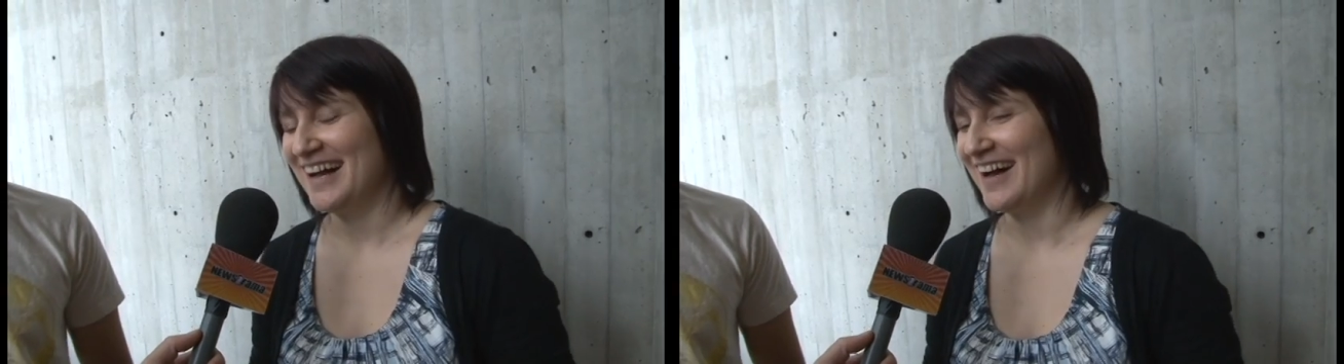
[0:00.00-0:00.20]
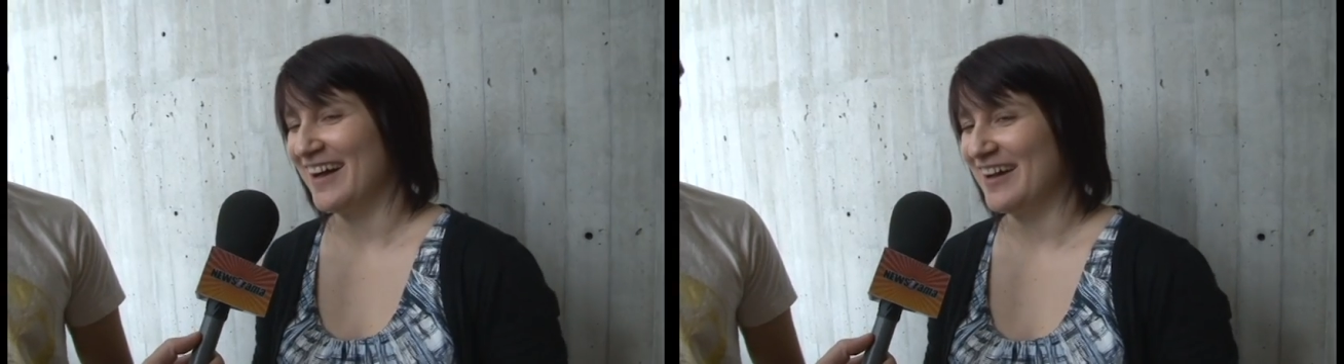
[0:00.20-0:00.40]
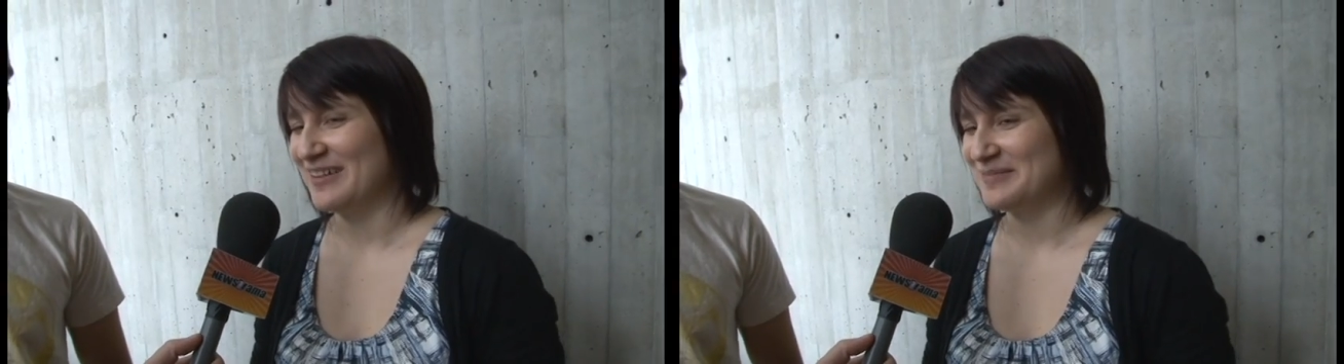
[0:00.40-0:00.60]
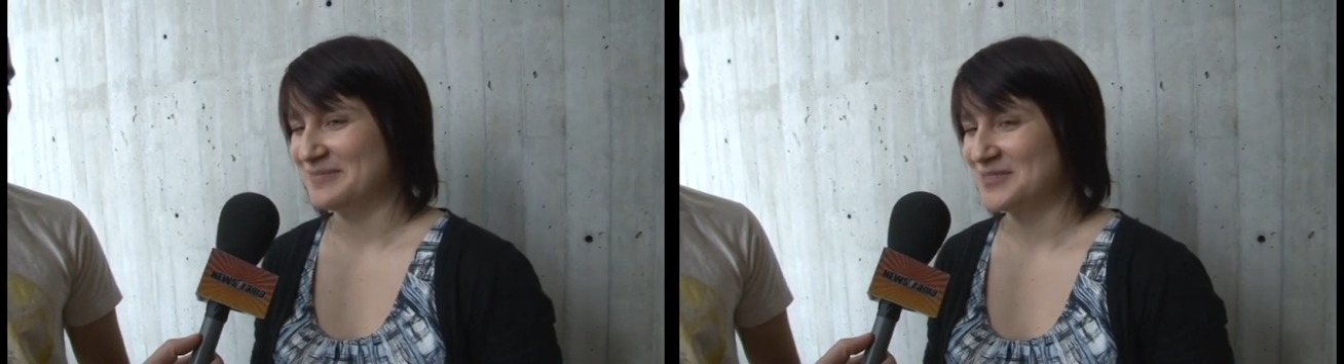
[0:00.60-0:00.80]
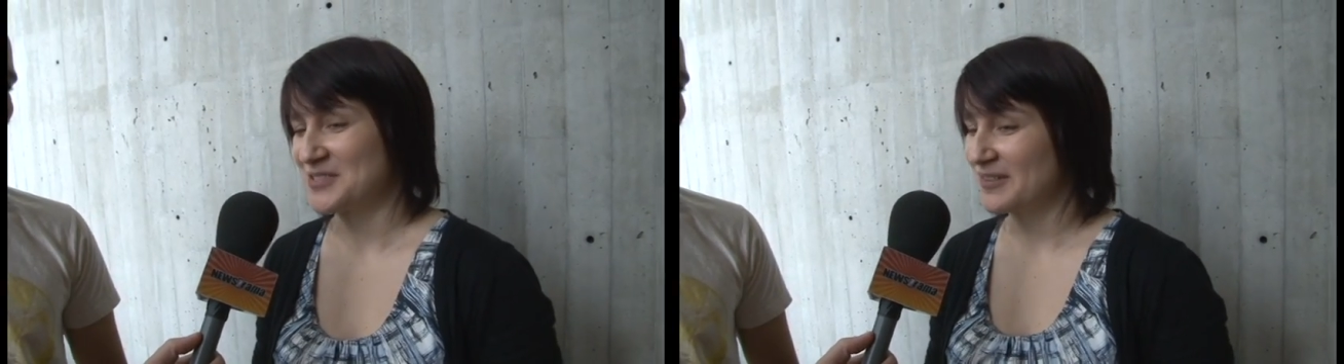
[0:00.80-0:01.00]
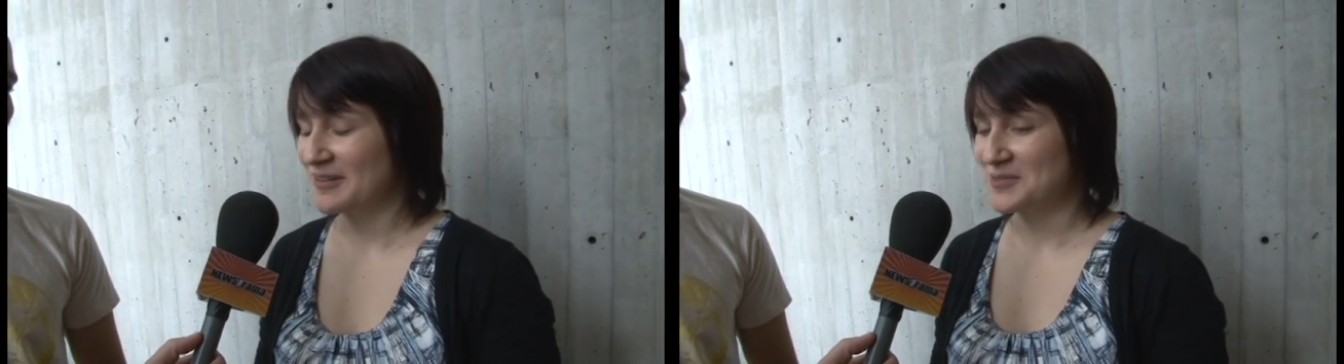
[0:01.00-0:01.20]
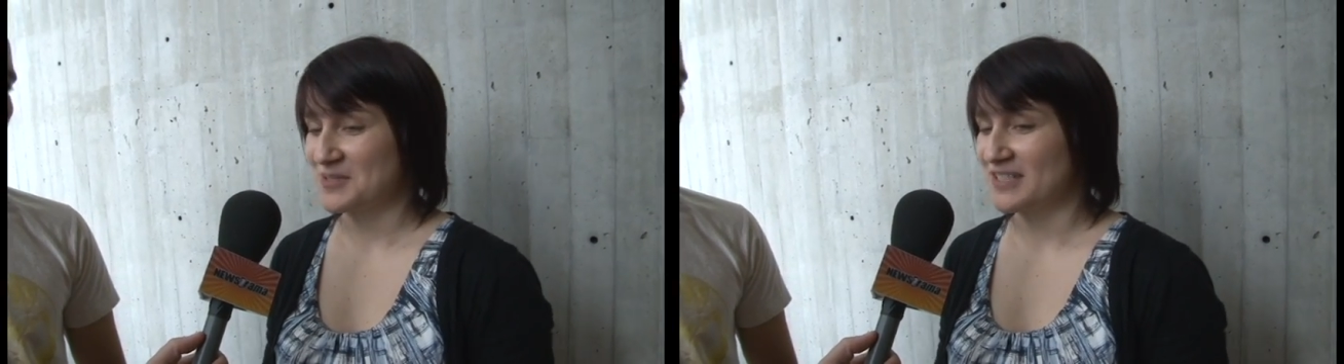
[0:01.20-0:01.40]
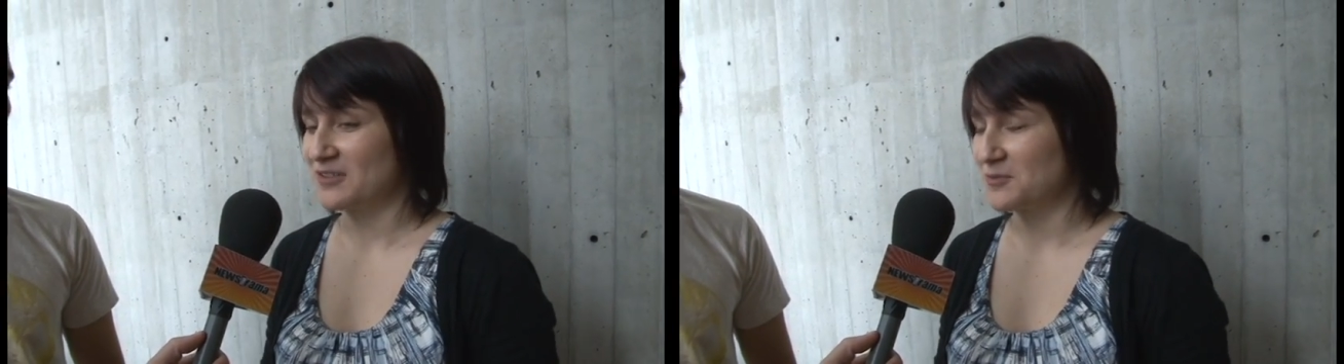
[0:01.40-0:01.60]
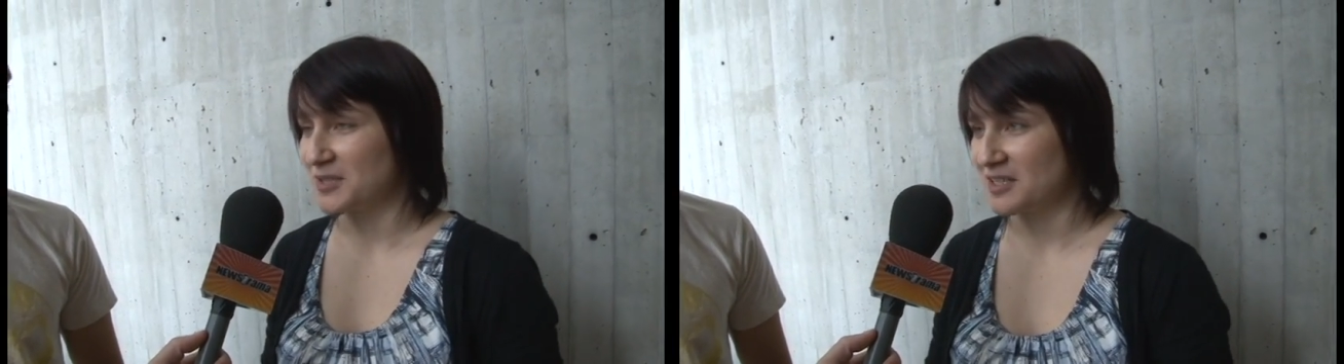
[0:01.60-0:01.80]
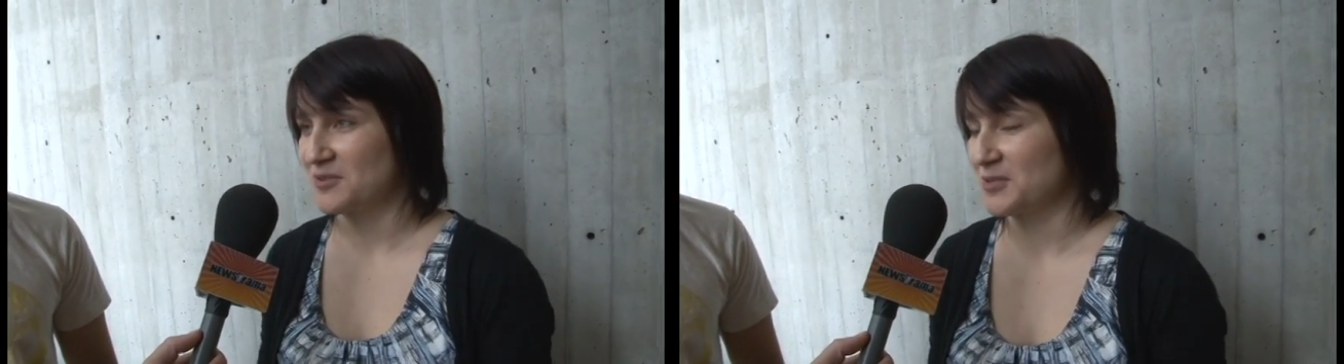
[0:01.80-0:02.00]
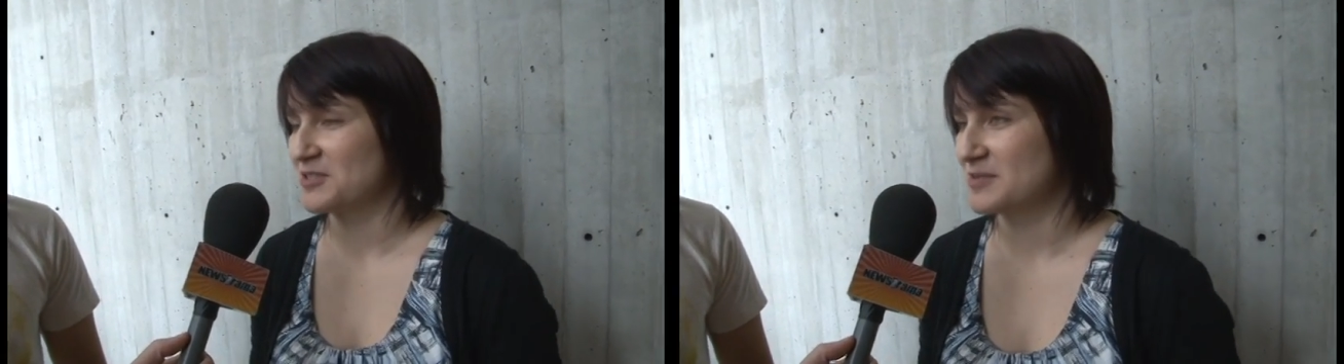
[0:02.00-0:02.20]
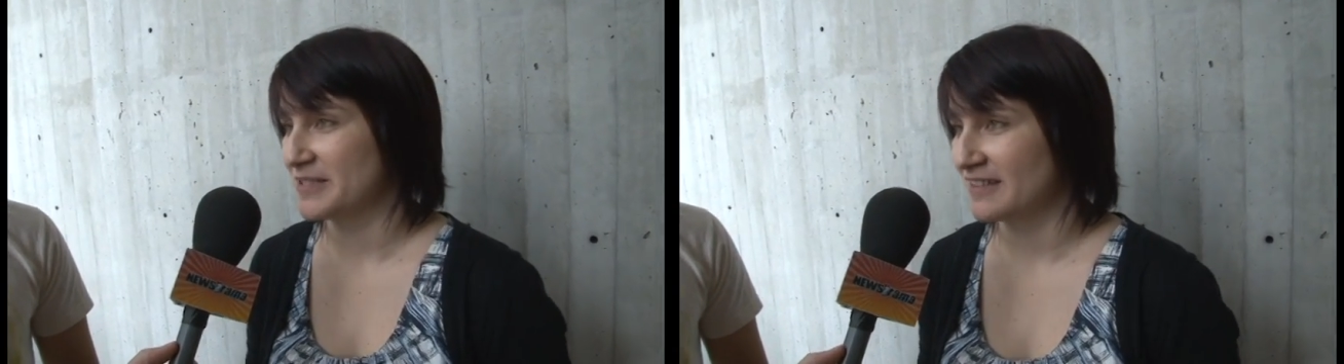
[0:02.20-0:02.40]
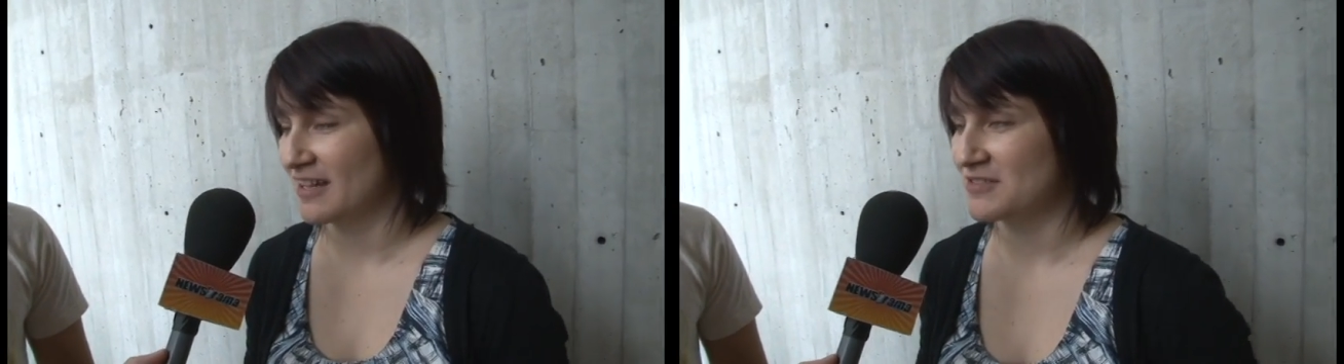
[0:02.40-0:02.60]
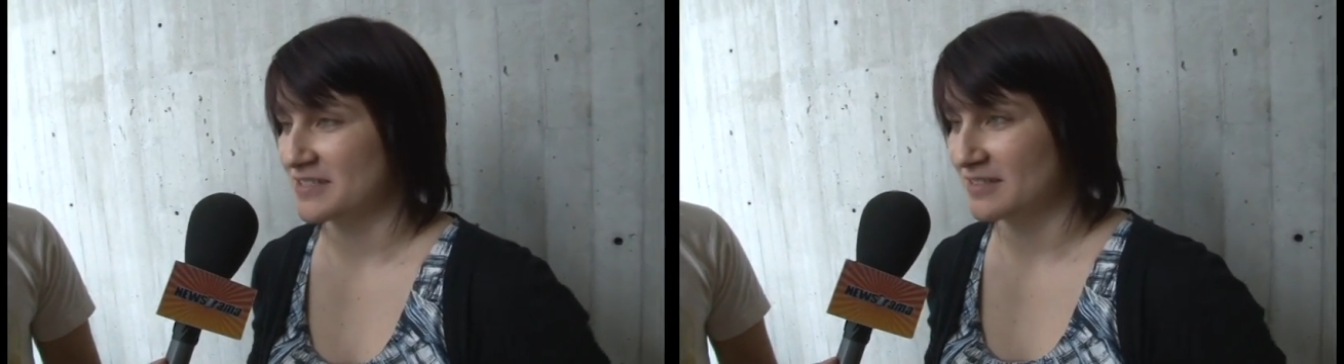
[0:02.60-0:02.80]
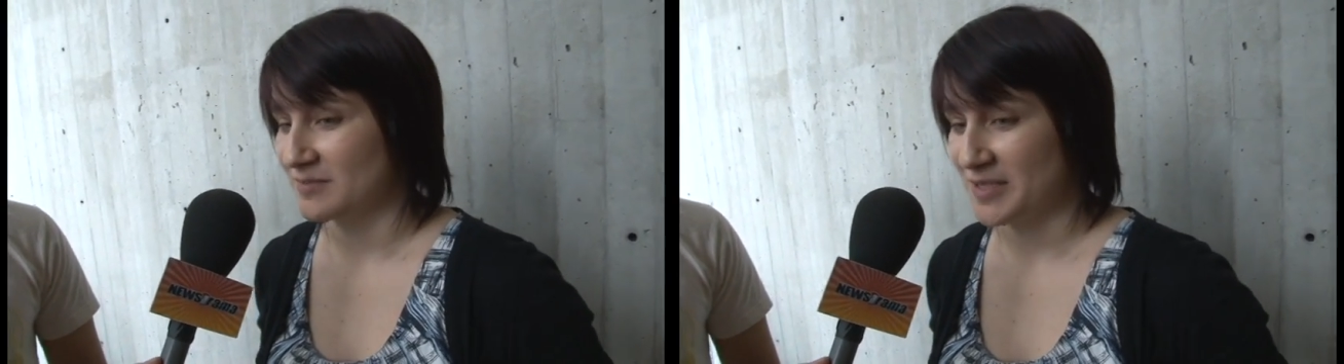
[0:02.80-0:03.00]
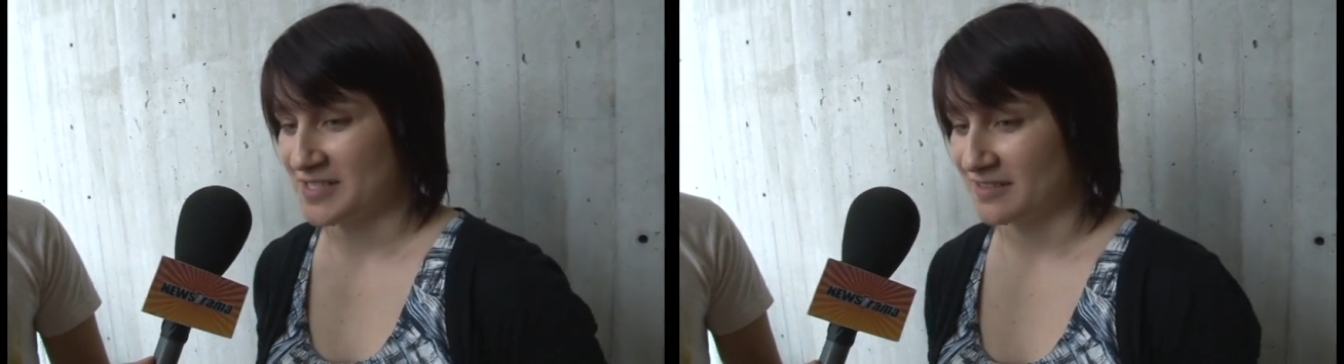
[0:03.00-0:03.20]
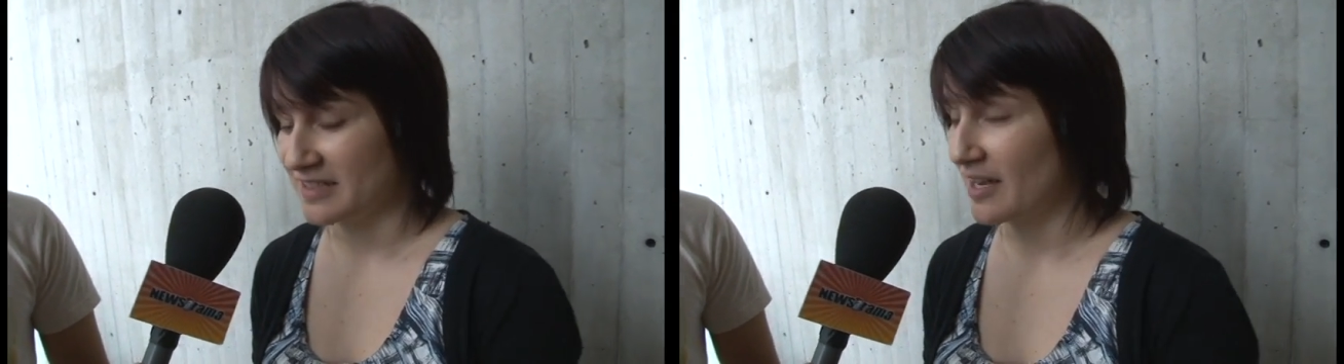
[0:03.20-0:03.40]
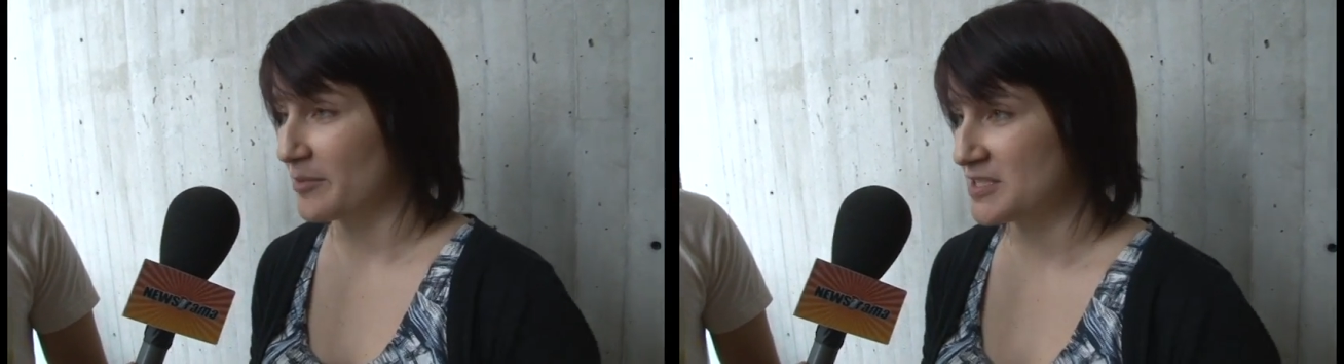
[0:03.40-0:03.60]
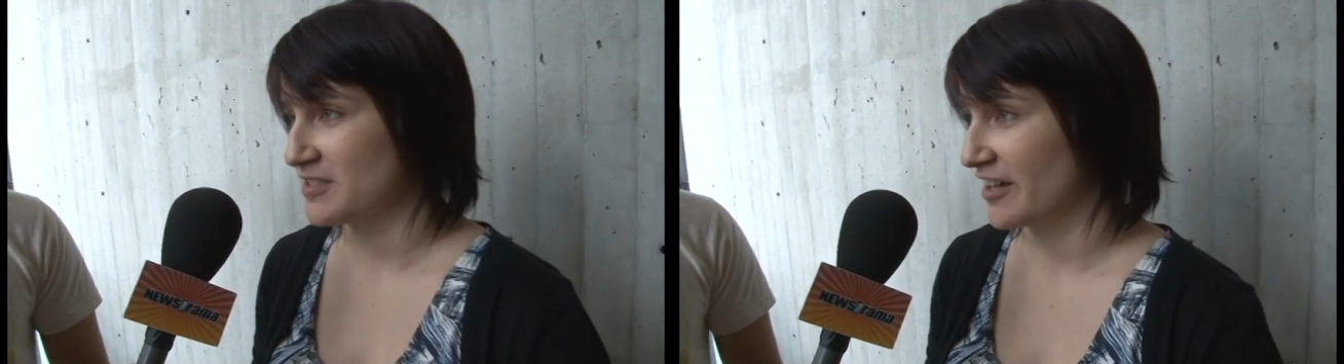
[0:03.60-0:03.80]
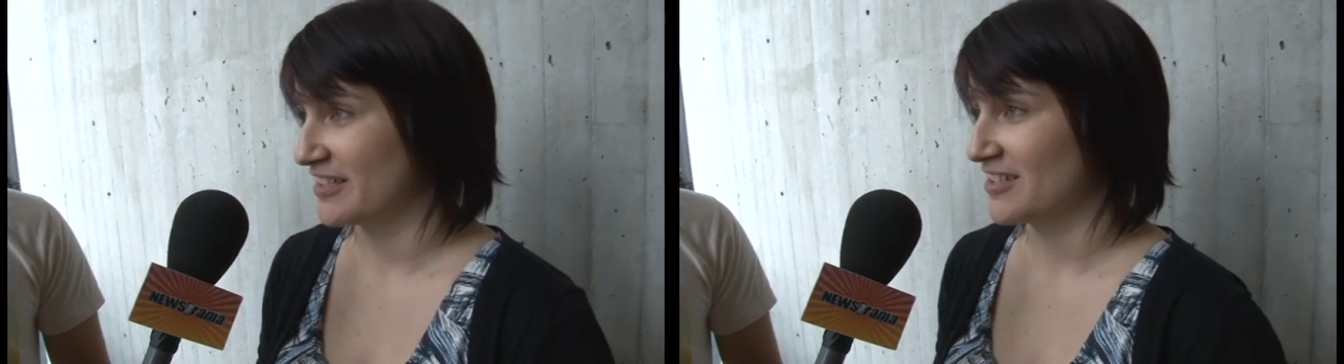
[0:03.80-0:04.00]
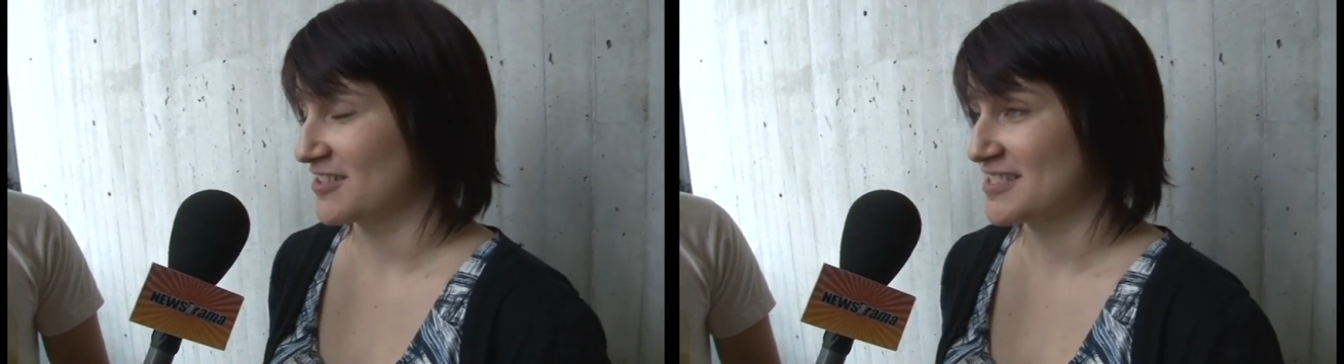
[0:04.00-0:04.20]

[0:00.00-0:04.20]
So I was, you know, really thrilled to be allowed to basically come into Naughty Dog's